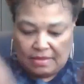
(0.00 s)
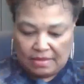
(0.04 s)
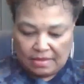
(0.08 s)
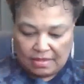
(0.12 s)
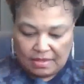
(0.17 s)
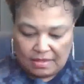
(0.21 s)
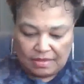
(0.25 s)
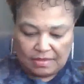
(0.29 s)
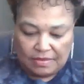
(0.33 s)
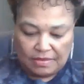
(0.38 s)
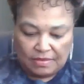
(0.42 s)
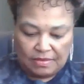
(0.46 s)

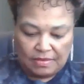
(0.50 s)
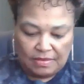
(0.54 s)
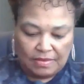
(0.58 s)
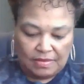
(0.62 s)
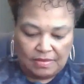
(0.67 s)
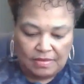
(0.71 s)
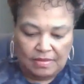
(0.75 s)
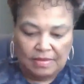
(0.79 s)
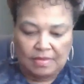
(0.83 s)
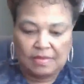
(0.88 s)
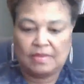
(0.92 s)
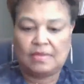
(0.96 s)
Uh-oh.
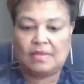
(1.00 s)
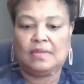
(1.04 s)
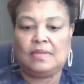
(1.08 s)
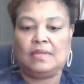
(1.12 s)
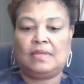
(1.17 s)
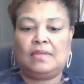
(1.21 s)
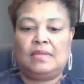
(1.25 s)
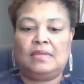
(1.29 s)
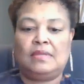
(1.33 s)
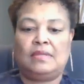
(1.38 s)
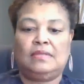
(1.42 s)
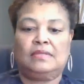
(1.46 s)

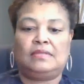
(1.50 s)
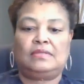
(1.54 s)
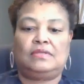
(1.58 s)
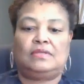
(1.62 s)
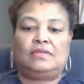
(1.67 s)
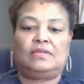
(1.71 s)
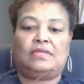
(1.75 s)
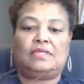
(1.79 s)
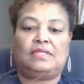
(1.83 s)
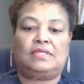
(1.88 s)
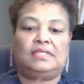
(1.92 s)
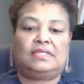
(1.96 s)
So
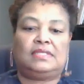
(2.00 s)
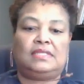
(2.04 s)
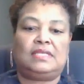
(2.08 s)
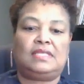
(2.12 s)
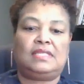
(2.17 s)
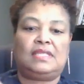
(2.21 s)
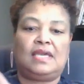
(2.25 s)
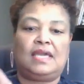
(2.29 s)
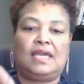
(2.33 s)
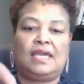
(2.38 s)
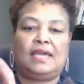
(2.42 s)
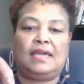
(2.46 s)
you can see
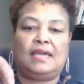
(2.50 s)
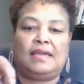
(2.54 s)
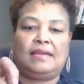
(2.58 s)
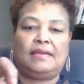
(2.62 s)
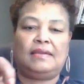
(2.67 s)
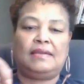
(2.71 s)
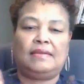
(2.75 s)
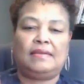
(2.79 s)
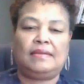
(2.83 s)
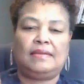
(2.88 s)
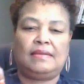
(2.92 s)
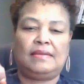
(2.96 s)
that.
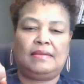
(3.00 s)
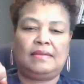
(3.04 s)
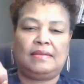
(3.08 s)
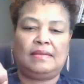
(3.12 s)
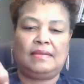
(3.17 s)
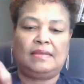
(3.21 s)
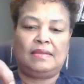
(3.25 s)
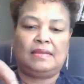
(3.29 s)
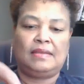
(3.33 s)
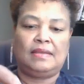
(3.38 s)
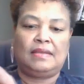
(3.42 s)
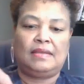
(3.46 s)

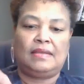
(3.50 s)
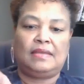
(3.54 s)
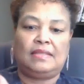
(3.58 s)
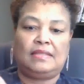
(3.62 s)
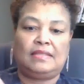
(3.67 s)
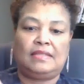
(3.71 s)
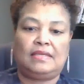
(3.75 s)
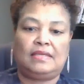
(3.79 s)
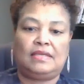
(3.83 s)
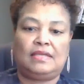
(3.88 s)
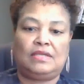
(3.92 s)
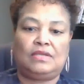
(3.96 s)

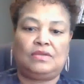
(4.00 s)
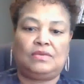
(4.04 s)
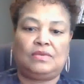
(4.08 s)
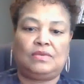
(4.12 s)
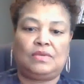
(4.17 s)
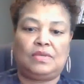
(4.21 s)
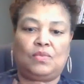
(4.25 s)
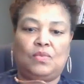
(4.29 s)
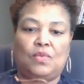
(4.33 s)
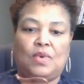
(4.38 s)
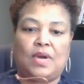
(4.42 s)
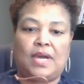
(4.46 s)
And then you
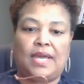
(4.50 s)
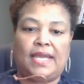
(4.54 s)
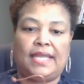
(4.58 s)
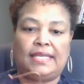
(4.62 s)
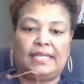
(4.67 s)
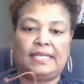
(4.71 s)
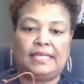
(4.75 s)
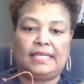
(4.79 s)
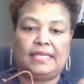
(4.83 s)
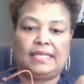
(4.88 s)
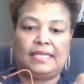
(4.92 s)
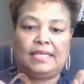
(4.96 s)
can
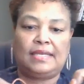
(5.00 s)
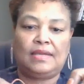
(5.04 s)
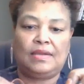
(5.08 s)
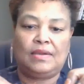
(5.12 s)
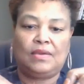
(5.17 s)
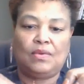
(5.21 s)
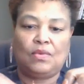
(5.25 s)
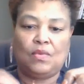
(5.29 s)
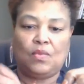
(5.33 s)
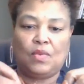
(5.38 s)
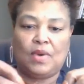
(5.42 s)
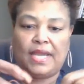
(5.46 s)
widen,
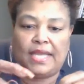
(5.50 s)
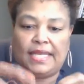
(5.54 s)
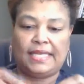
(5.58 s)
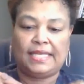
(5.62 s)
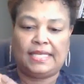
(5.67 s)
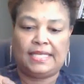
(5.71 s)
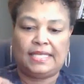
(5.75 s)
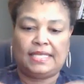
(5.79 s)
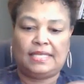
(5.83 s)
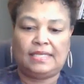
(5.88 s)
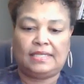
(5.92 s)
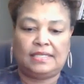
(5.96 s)

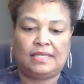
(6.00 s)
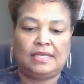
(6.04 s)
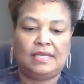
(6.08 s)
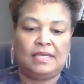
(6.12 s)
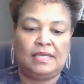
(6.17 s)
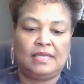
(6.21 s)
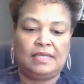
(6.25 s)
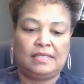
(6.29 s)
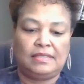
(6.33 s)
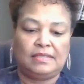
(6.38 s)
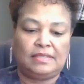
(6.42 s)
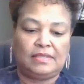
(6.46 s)
widen it.
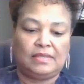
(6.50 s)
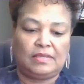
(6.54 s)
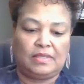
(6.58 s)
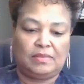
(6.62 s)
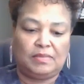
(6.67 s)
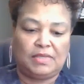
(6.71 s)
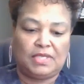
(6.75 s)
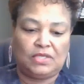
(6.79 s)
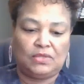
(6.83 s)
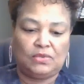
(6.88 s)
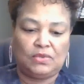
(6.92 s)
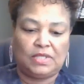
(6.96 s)
So let
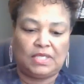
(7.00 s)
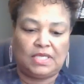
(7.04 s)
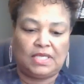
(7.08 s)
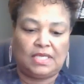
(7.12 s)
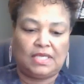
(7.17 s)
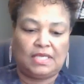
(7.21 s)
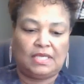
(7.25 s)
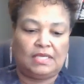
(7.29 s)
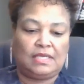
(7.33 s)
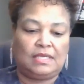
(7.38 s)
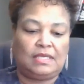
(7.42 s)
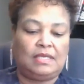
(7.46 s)
me do it
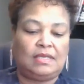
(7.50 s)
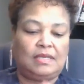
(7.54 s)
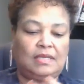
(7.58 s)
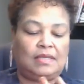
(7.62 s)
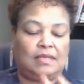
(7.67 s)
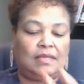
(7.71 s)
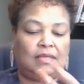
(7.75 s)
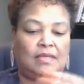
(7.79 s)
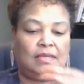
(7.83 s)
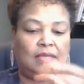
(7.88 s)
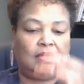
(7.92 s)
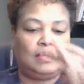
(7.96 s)
again.
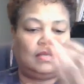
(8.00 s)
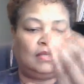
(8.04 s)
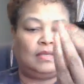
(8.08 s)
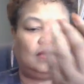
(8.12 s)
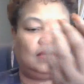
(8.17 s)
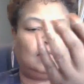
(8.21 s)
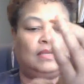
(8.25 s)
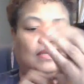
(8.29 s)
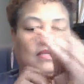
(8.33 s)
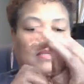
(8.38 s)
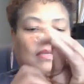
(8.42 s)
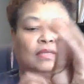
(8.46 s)

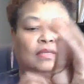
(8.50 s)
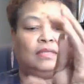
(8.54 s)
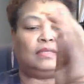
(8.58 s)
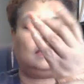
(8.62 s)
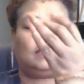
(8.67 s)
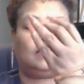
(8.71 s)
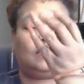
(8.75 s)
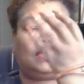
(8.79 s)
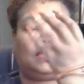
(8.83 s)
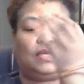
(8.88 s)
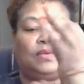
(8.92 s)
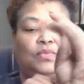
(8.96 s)

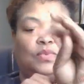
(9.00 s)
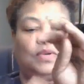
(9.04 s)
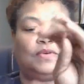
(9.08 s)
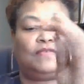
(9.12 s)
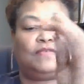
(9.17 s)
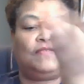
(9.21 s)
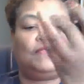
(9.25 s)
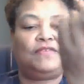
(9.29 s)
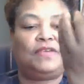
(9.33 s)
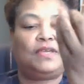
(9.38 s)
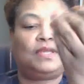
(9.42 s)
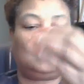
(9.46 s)
So they
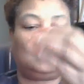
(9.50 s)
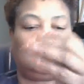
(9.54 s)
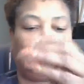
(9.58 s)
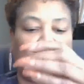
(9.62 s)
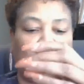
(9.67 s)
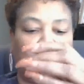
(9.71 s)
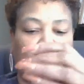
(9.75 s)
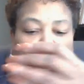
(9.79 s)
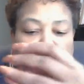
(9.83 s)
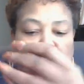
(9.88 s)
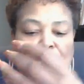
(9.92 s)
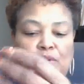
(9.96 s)
will fit
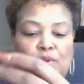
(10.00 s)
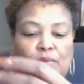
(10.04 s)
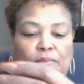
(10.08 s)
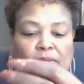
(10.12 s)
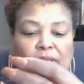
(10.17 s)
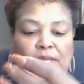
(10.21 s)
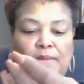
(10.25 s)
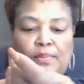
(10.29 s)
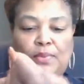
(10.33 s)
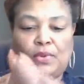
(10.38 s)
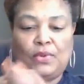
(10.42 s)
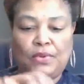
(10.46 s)
bigger
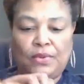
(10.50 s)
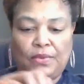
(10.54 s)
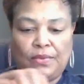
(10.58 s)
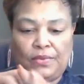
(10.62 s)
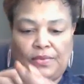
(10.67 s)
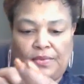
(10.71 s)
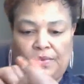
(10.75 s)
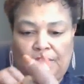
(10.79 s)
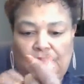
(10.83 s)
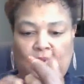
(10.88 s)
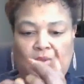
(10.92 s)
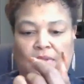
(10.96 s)
people,
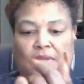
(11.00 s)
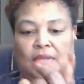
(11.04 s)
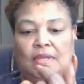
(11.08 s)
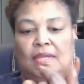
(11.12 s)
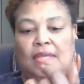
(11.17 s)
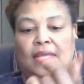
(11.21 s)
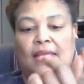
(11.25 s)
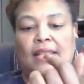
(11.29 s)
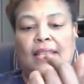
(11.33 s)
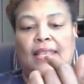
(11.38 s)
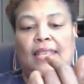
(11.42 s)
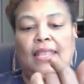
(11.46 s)

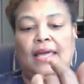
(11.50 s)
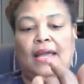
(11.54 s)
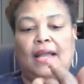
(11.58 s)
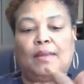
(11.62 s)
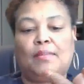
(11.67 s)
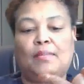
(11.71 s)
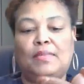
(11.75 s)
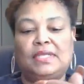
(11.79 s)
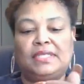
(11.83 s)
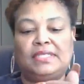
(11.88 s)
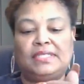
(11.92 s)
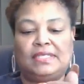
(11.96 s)

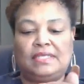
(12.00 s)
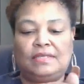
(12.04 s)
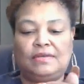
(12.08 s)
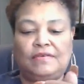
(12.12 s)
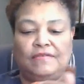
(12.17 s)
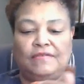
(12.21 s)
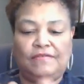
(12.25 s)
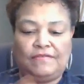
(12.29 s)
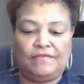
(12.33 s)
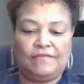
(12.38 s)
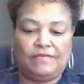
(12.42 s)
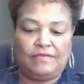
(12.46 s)
like myself.